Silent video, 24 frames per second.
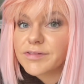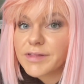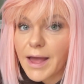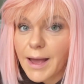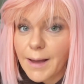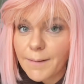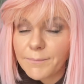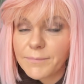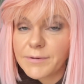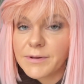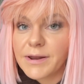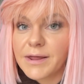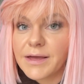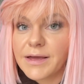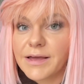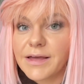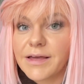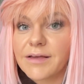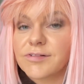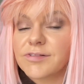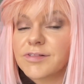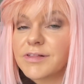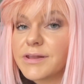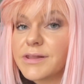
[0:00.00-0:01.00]
happening.
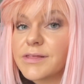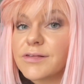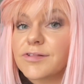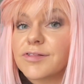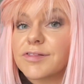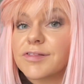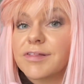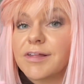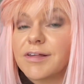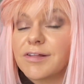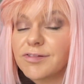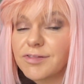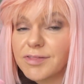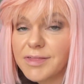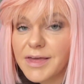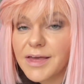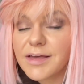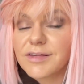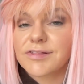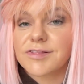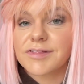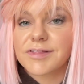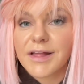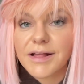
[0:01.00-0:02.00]
It's the
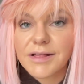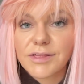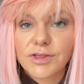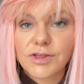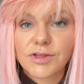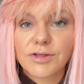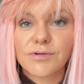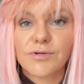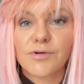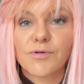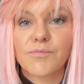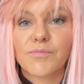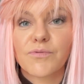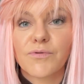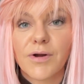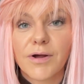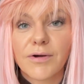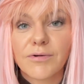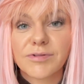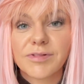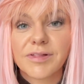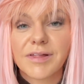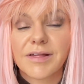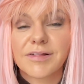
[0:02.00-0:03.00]
ascension
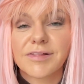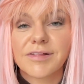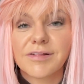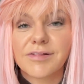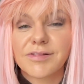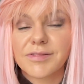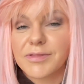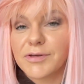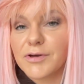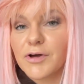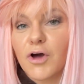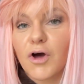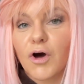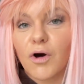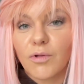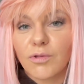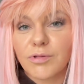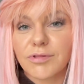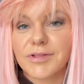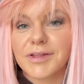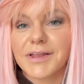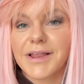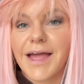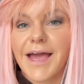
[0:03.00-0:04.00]
process. It's the
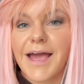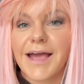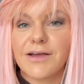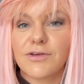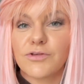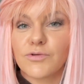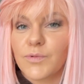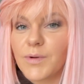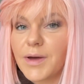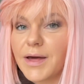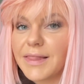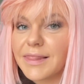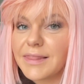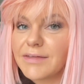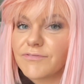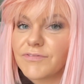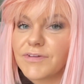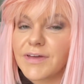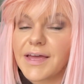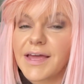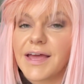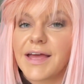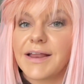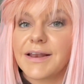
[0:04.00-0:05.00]
golden age we are
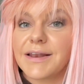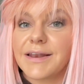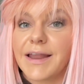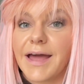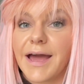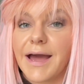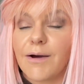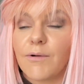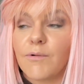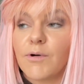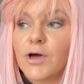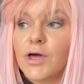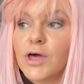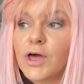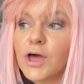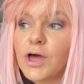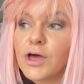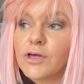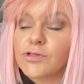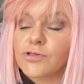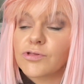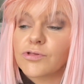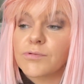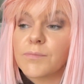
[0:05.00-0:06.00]
living in now.
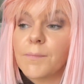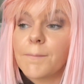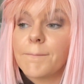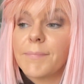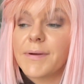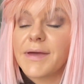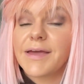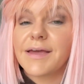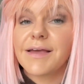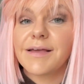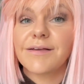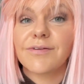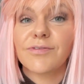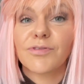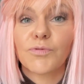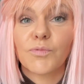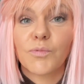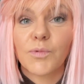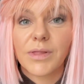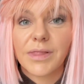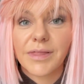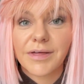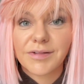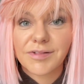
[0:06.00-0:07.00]
Some beings
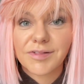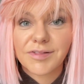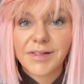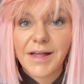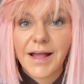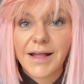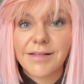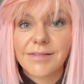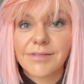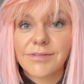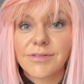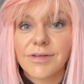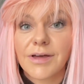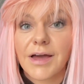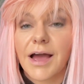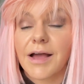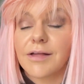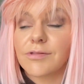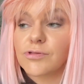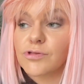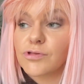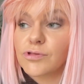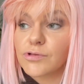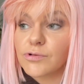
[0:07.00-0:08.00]
will ascend
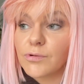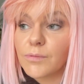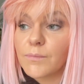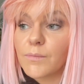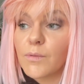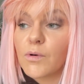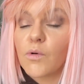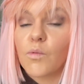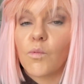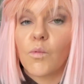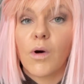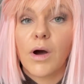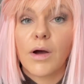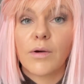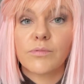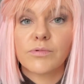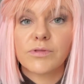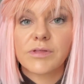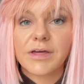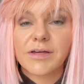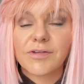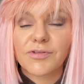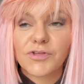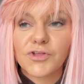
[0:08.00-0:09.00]
and some
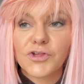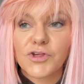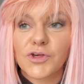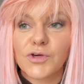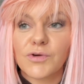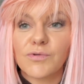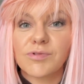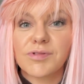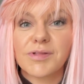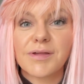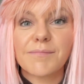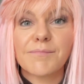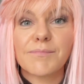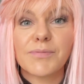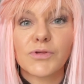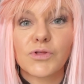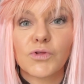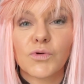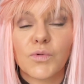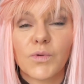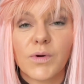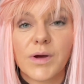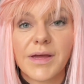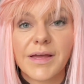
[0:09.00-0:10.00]
won't. It's choosing
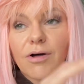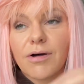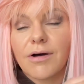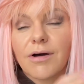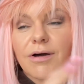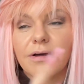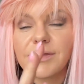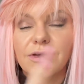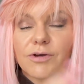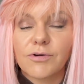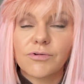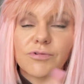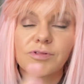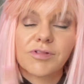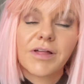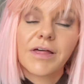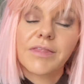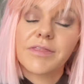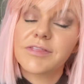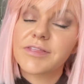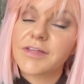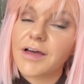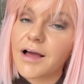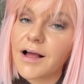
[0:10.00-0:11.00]
between, you could say,
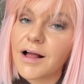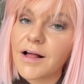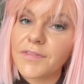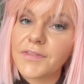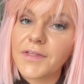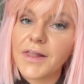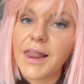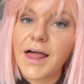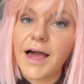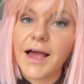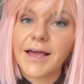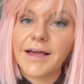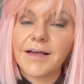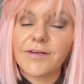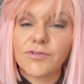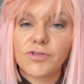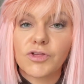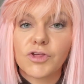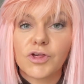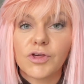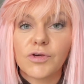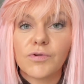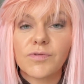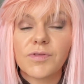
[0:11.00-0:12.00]
the dark and the light. It's
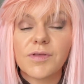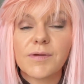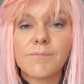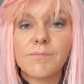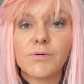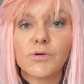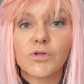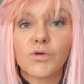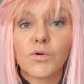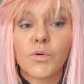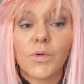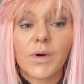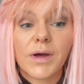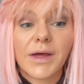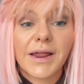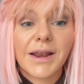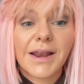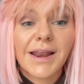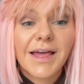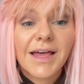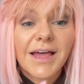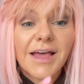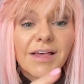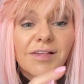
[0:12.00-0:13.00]
choosing
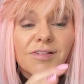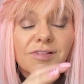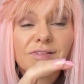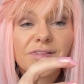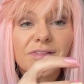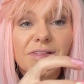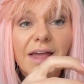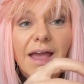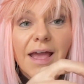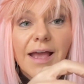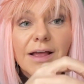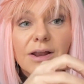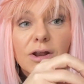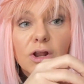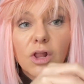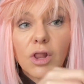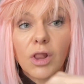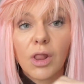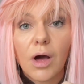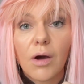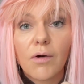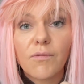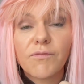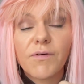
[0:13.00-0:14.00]
between staying in a
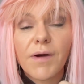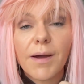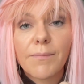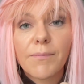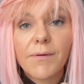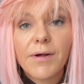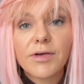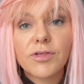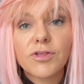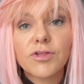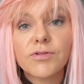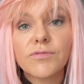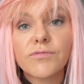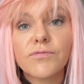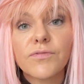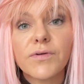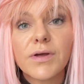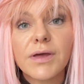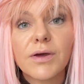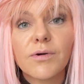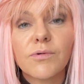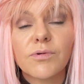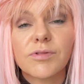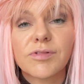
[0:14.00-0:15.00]
low vibrational
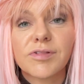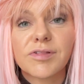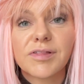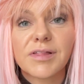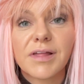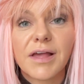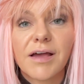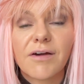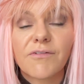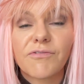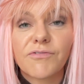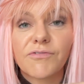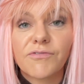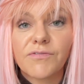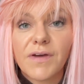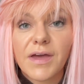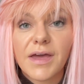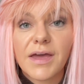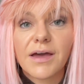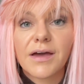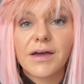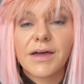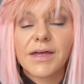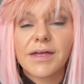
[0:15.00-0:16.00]
frequency of
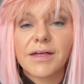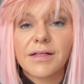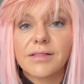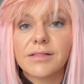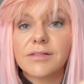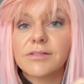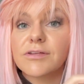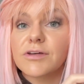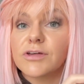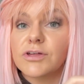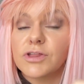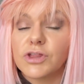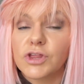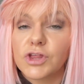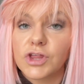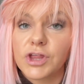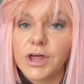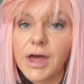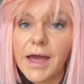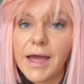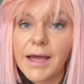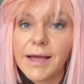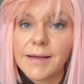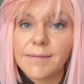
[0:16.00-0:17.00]
fear, guilt and
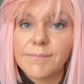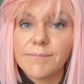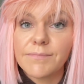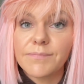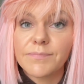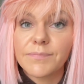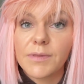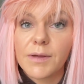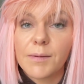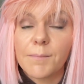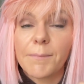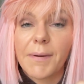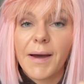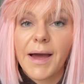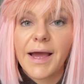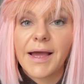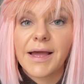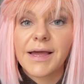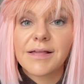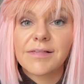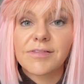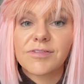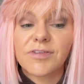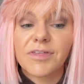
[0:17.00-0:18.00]
shame and
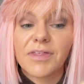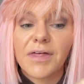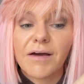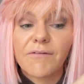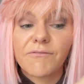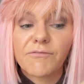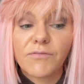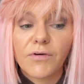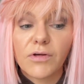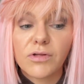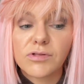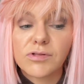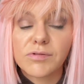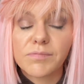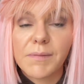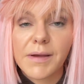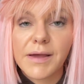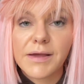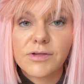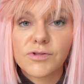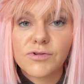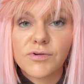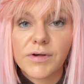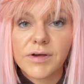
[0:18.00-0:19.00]
buying into that false
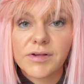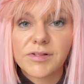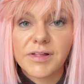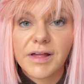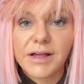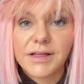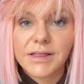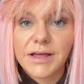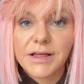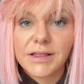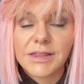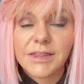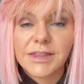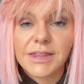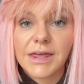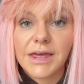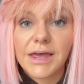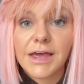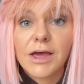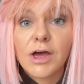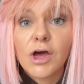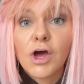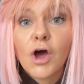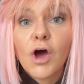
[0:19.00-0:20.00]
matrix
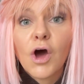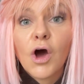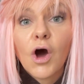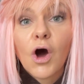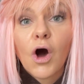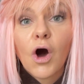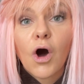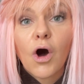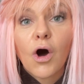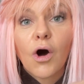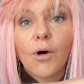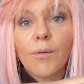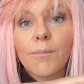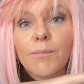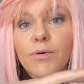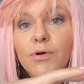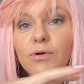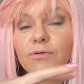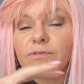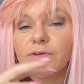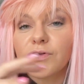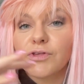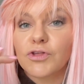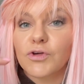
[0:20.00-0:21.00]
identity, or
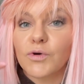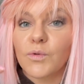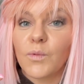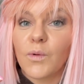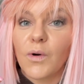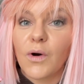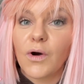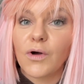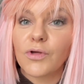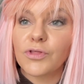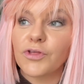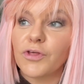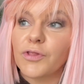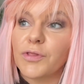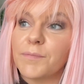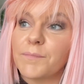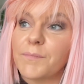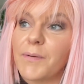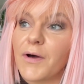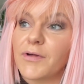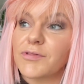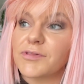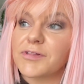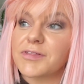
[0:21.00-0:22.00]
moving toward the
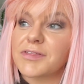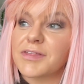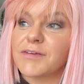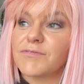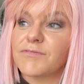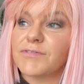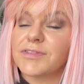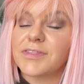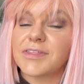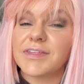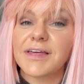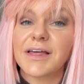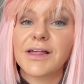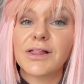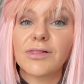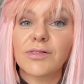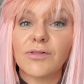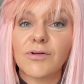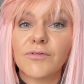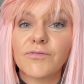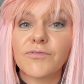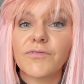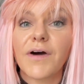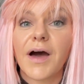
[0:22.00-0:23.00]
positivity,
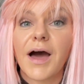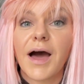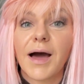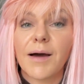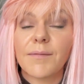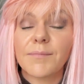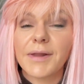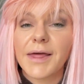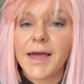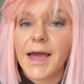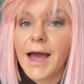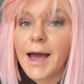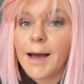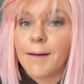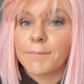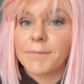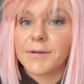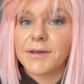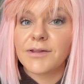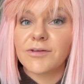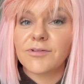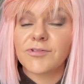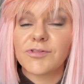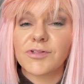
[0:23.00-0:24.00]
love, harmony,
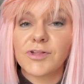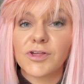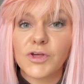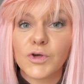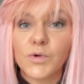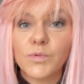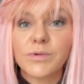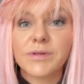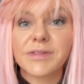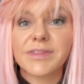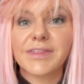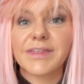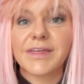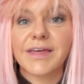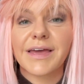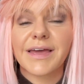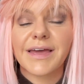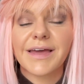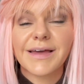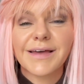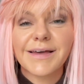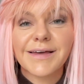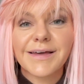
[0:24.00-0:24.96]
happiness, unity,